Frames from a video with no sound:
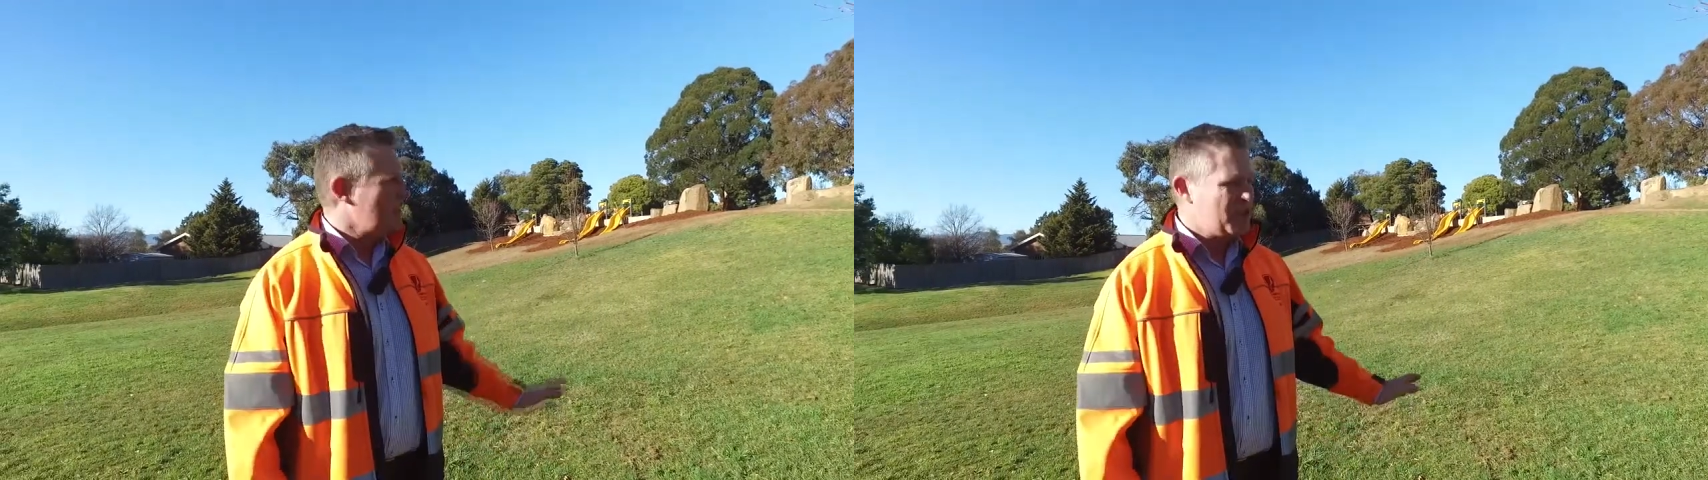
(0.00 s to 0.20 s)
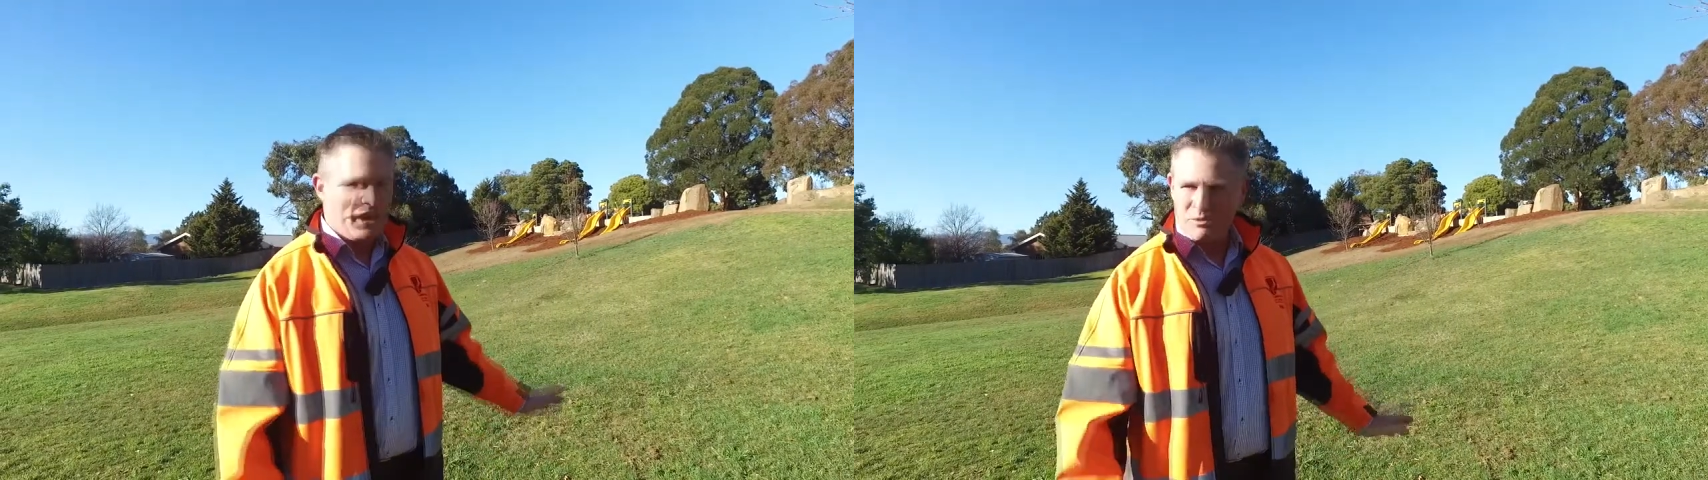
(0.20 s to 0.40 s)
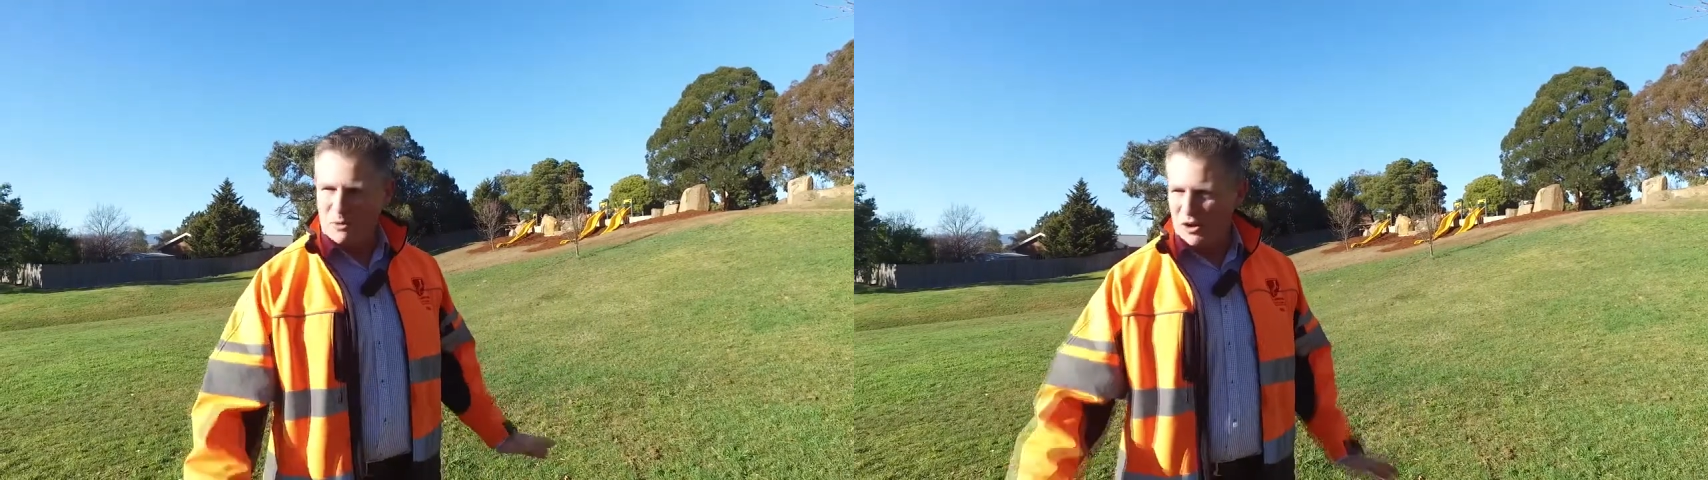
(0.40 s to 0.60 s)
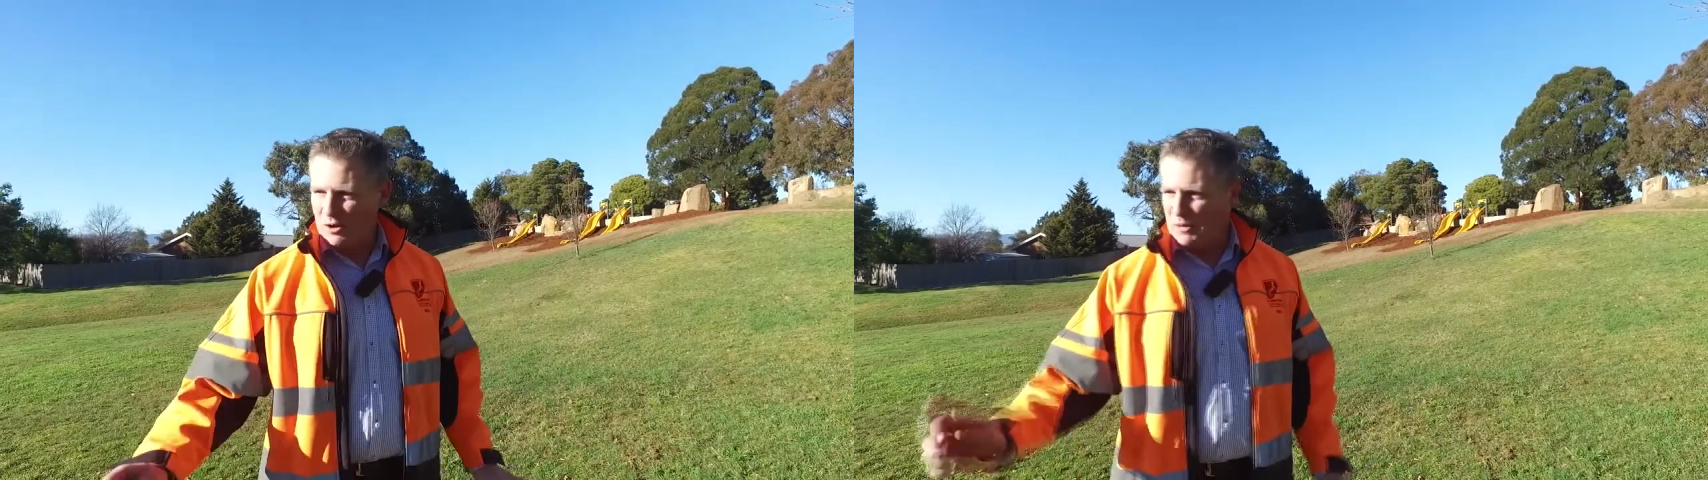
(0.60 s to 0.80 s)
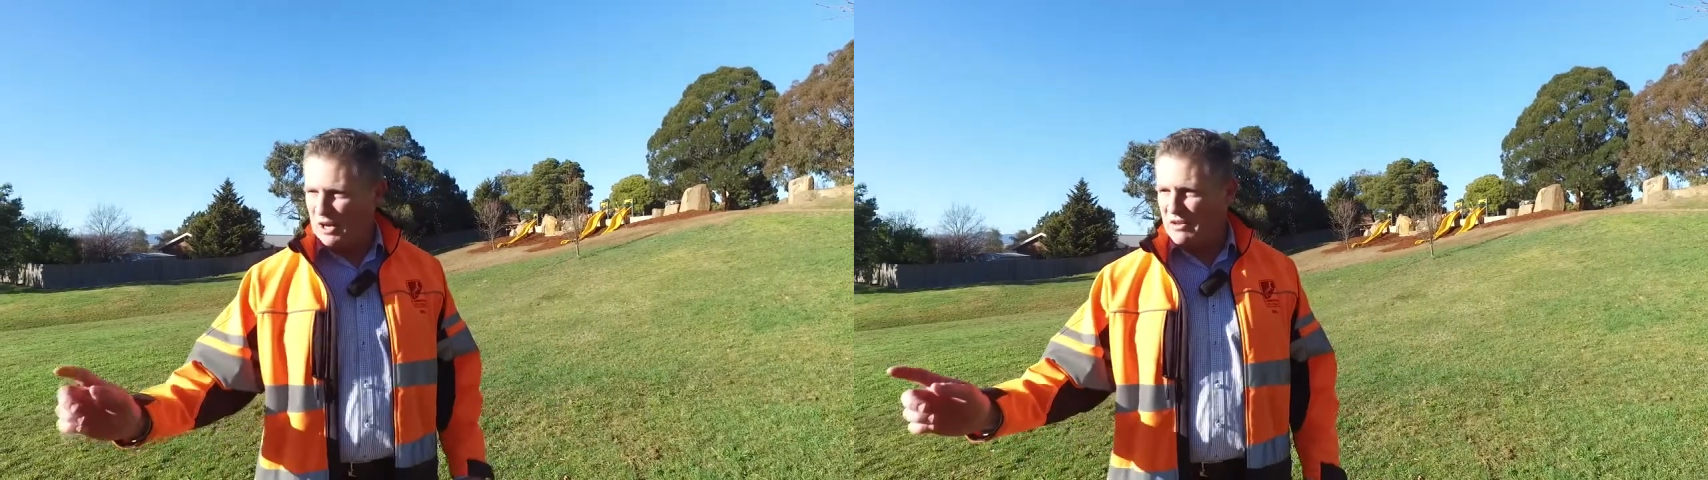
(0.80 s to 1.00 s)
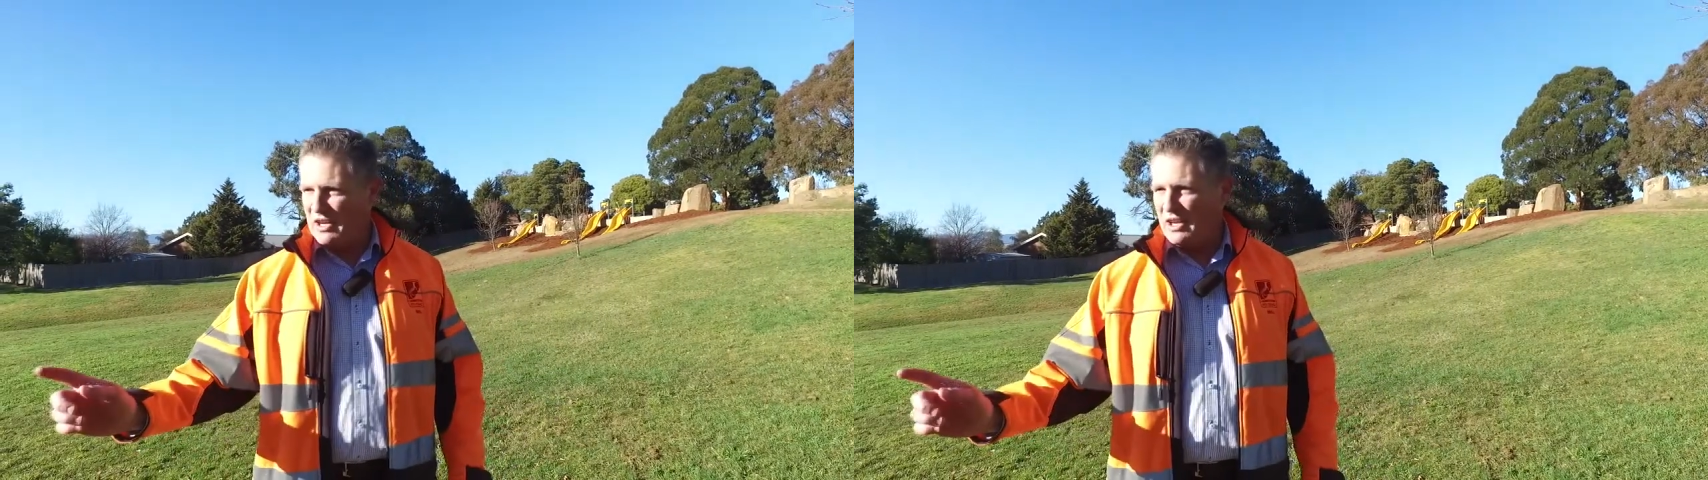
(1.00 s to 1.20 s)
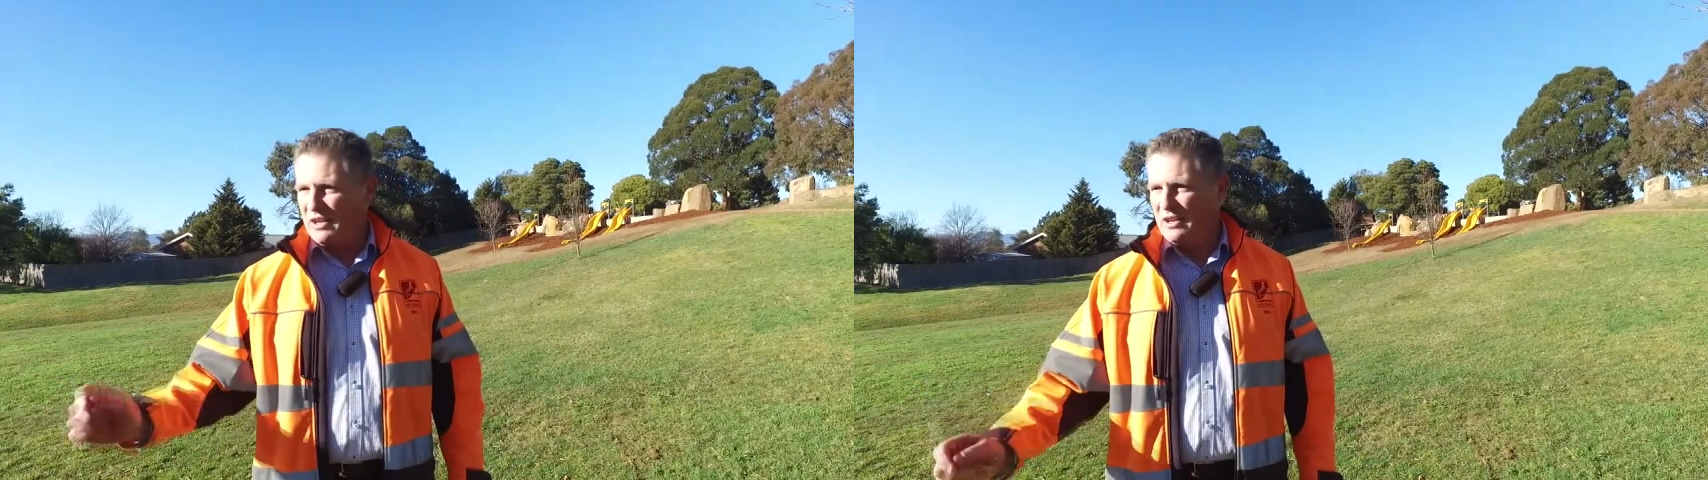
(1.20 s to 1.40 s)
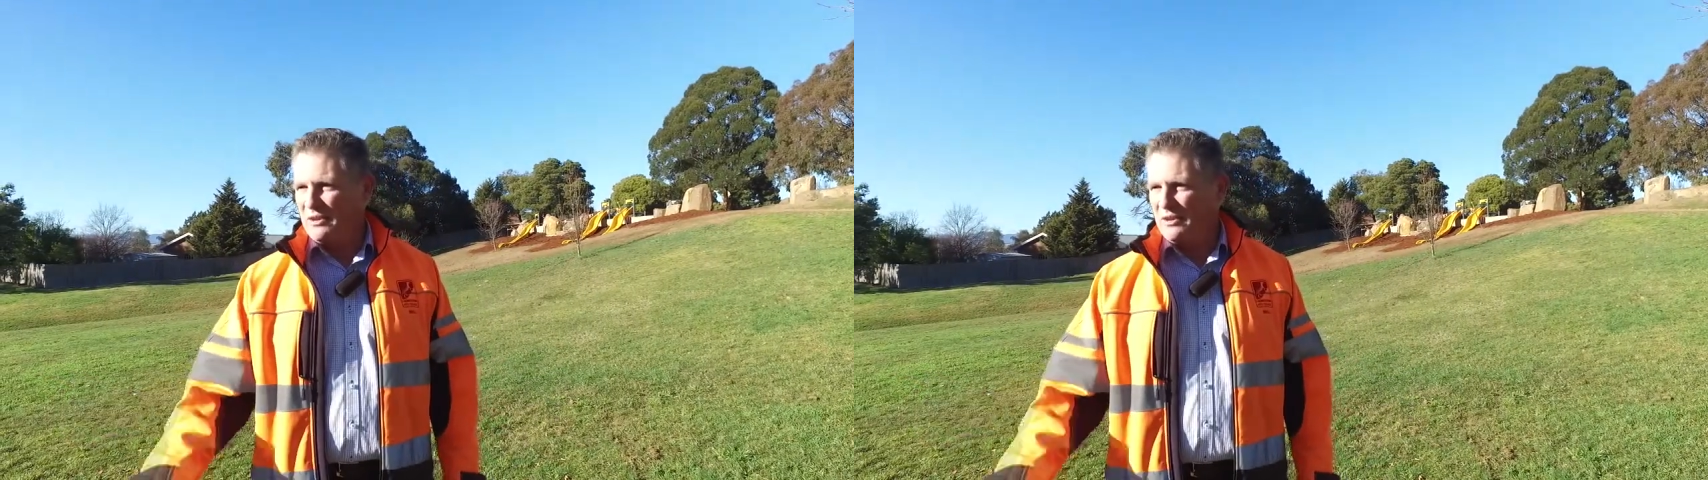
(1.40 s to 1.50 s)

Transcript: Just behind me over here,